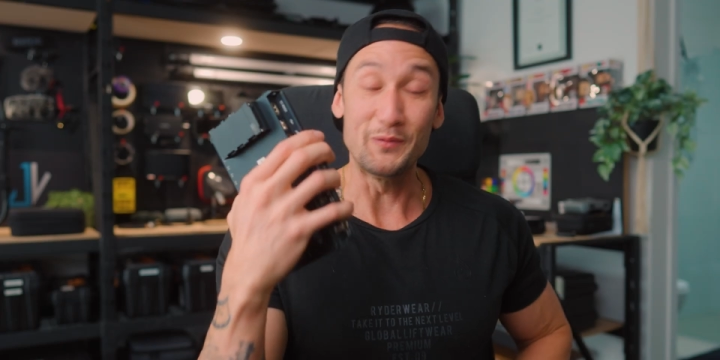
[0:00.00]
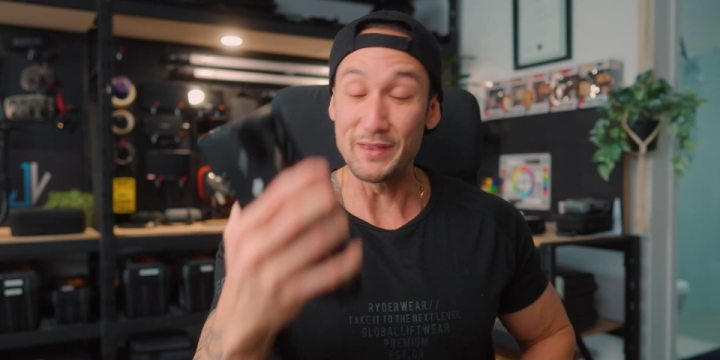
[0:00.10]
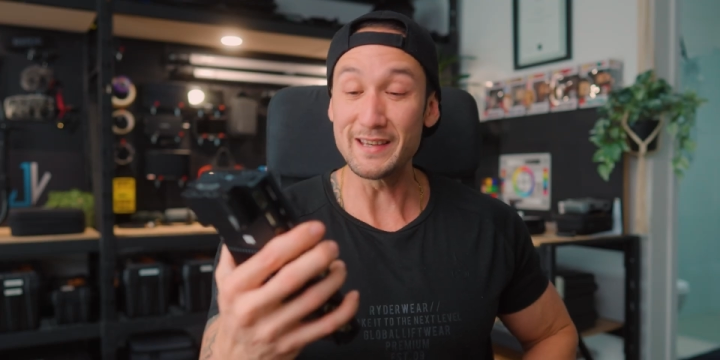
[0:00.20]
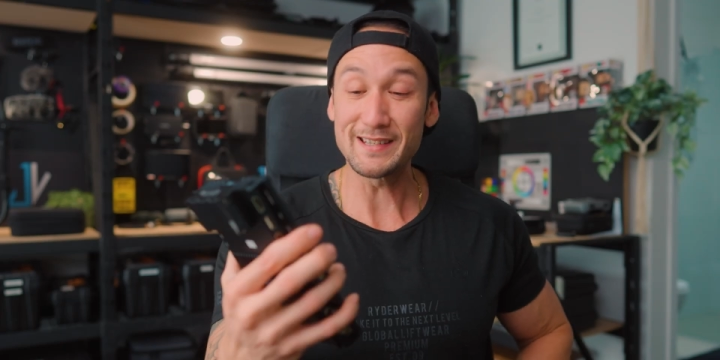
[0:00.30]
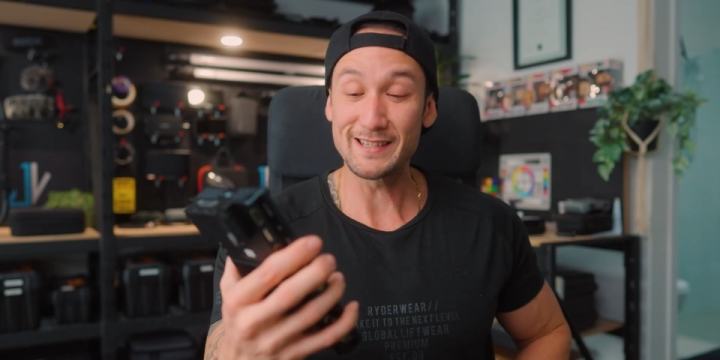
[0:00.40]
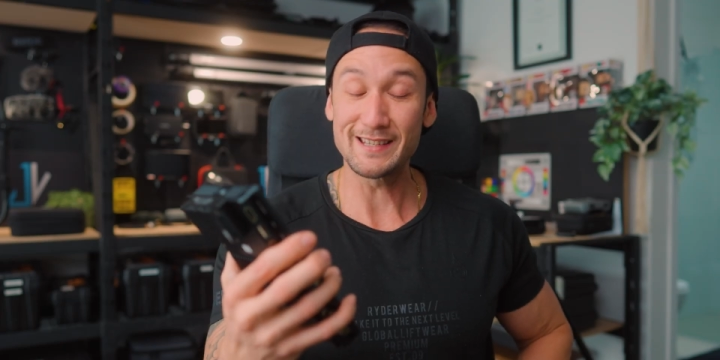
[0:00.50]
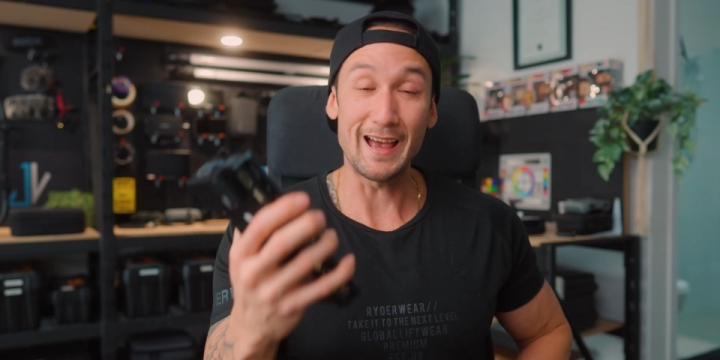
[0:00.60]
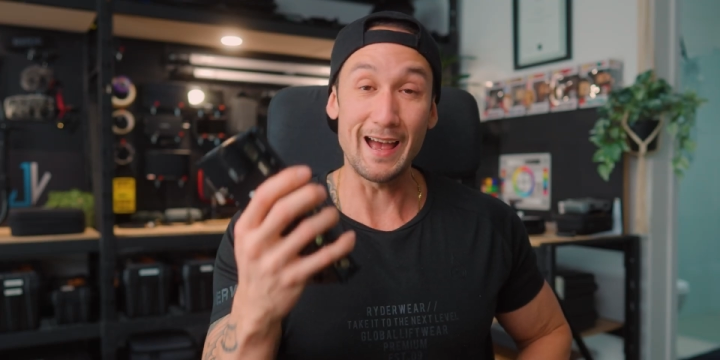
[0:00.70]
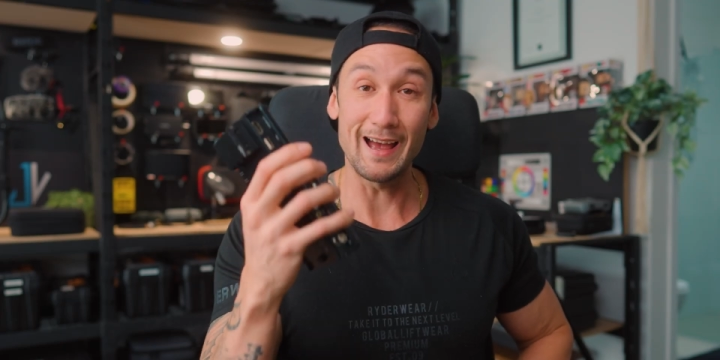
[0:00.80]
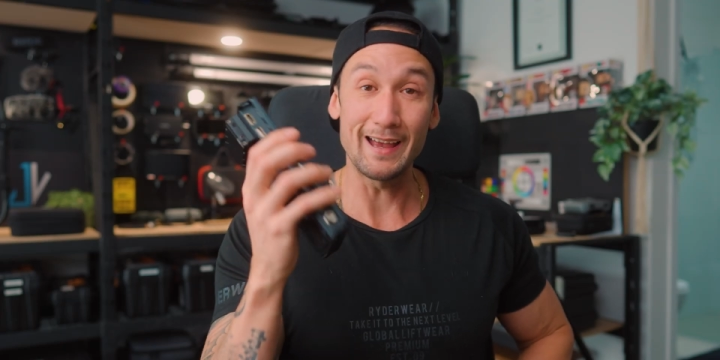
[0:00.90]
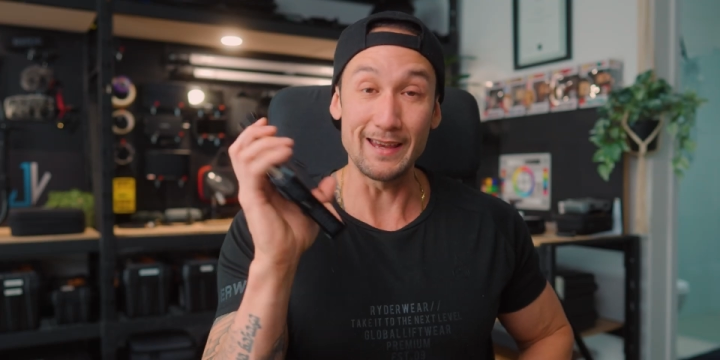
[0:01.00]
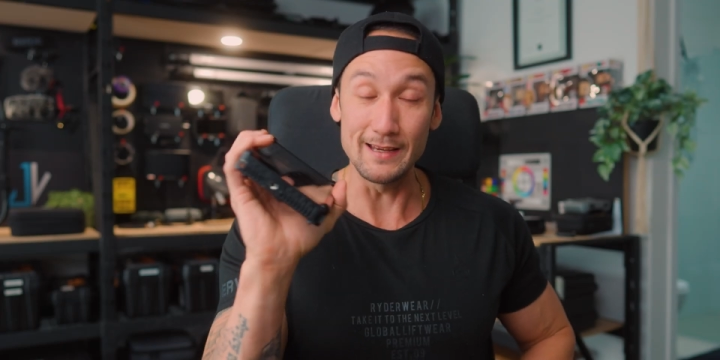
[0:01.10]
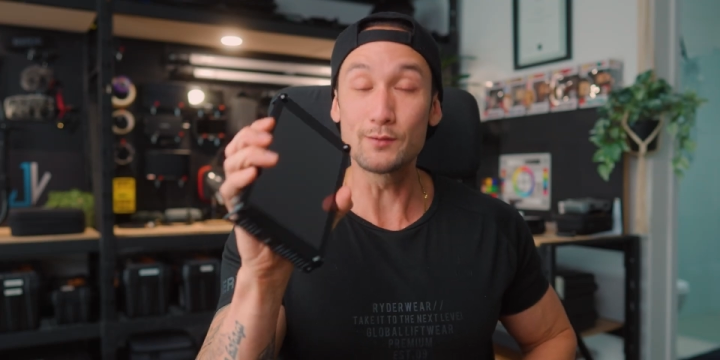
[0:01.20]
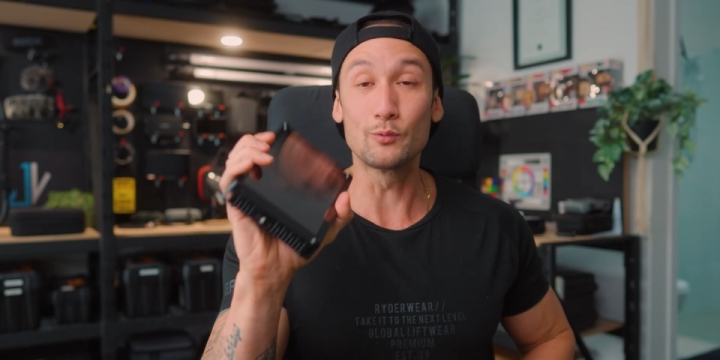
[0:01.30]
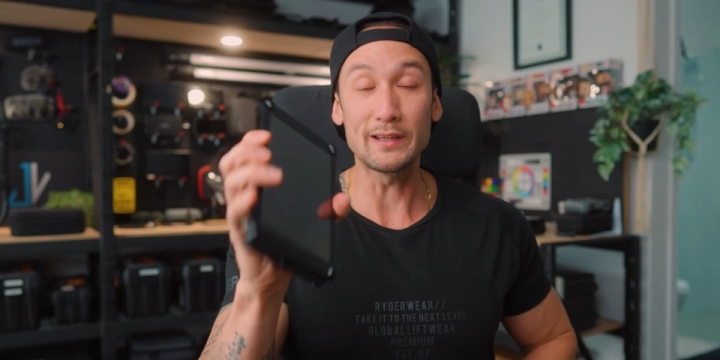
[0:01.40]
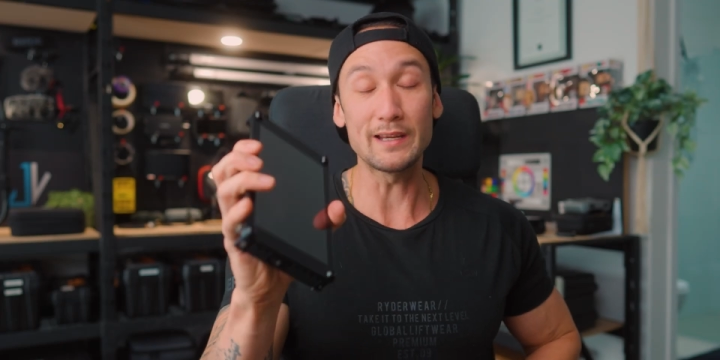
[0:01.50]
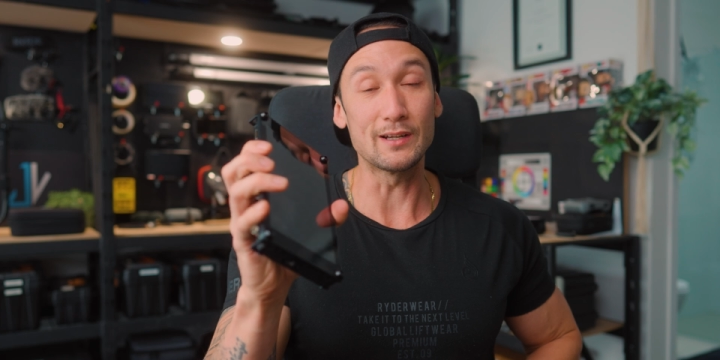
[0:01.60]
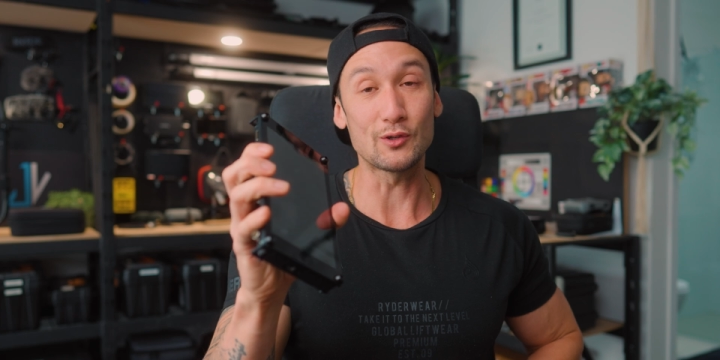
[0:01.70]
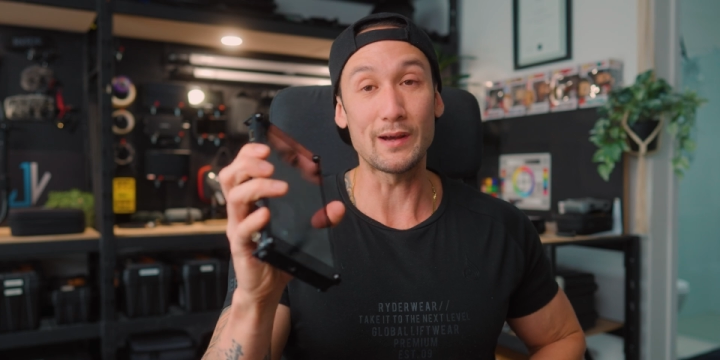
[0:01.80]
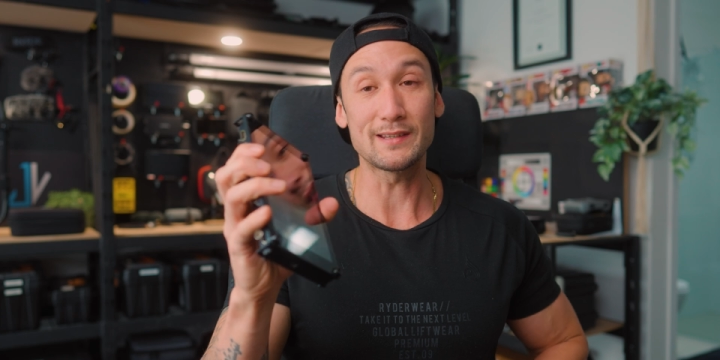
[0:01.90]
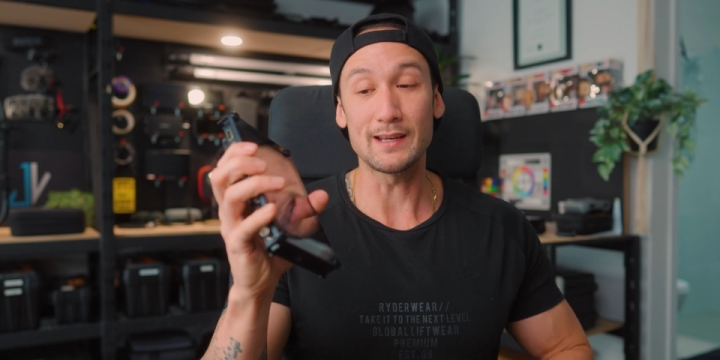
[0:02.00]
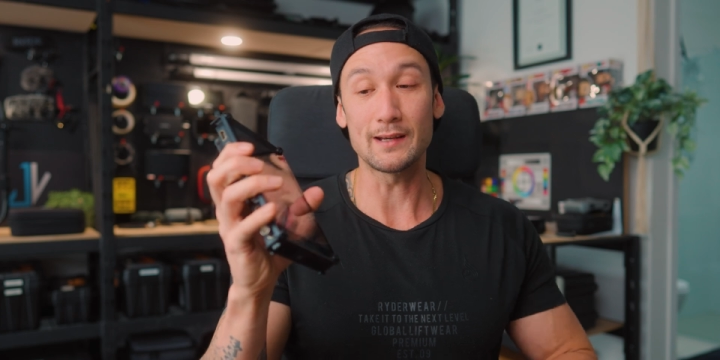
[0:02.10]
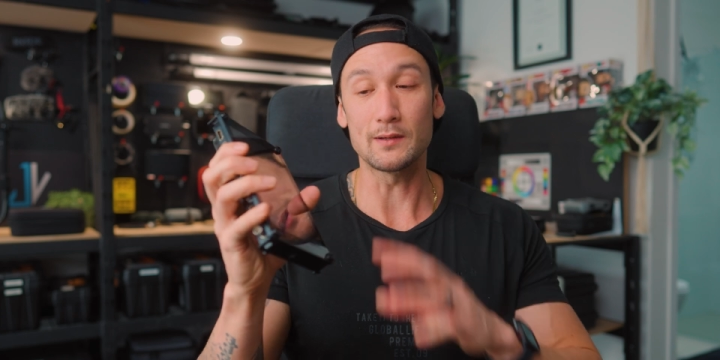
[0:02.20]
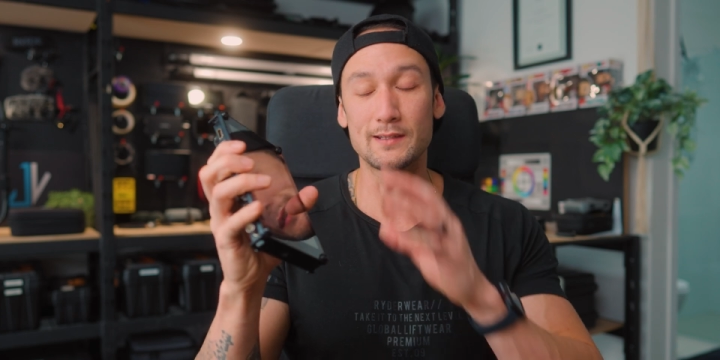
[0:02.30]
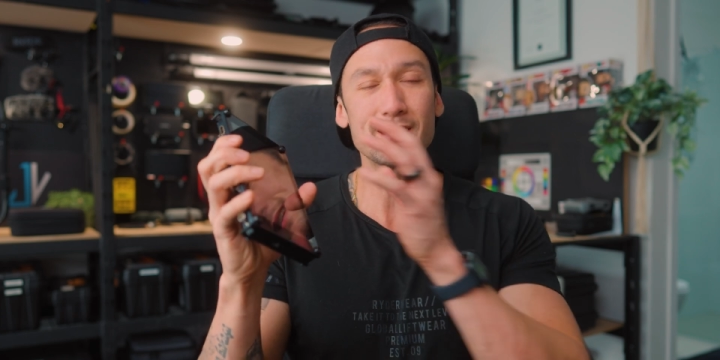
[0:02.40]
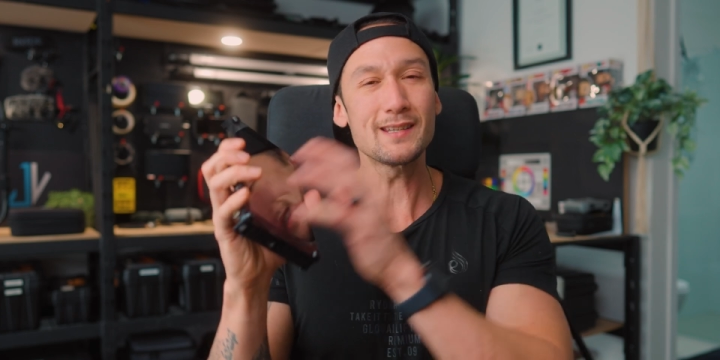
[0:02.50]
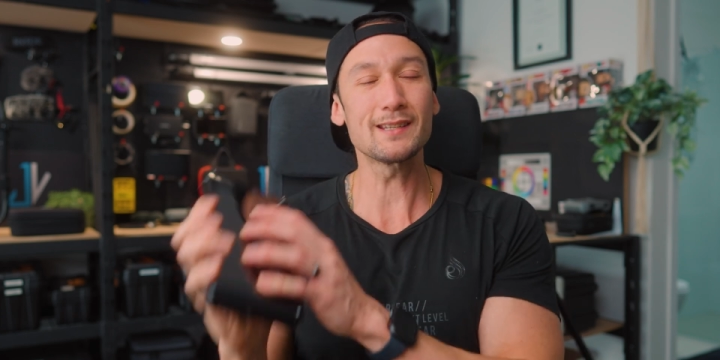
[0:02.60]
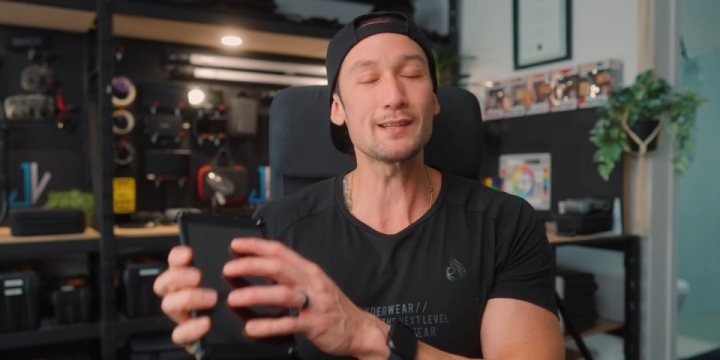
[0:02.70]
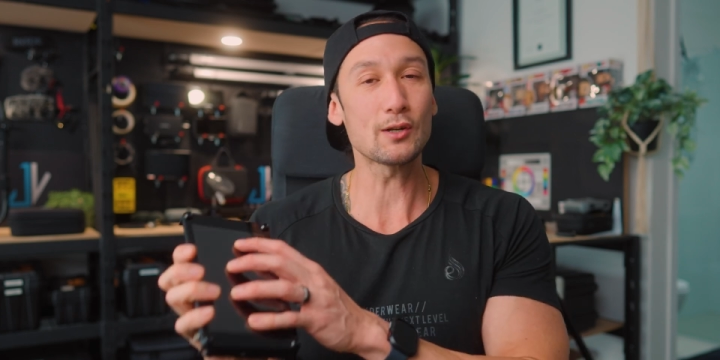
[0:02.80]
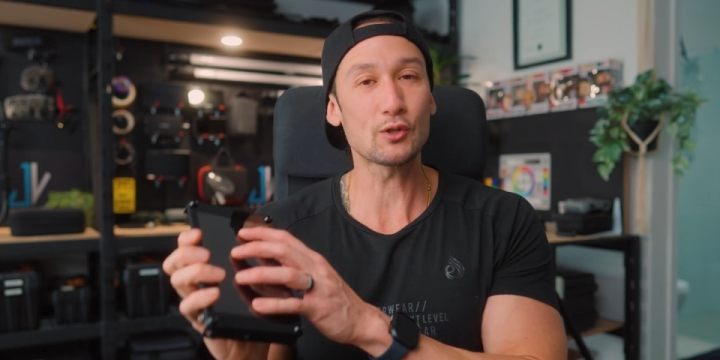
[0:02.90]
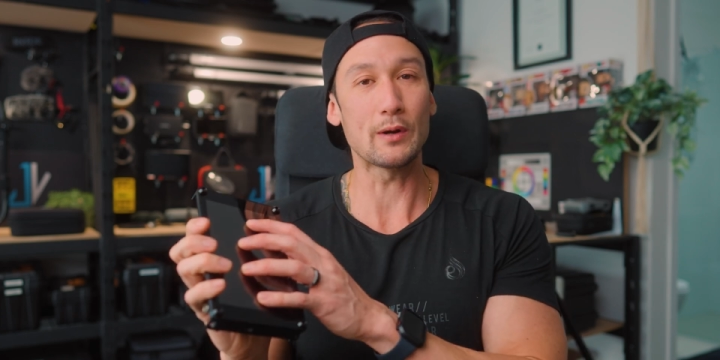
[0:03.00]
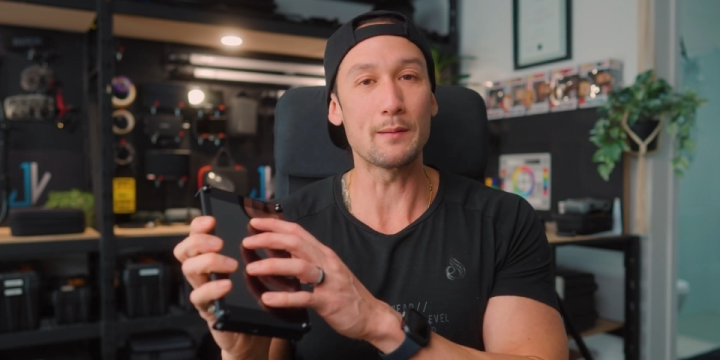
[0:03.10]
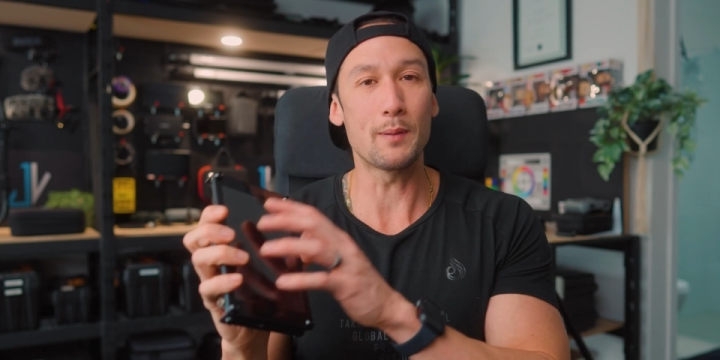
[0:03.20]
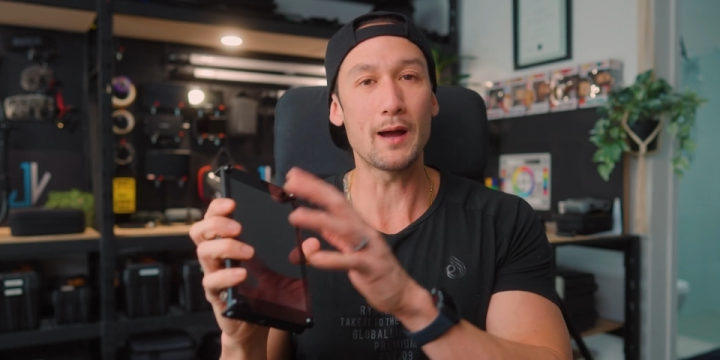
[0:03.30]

this is really interesting because this isn't touchscreen,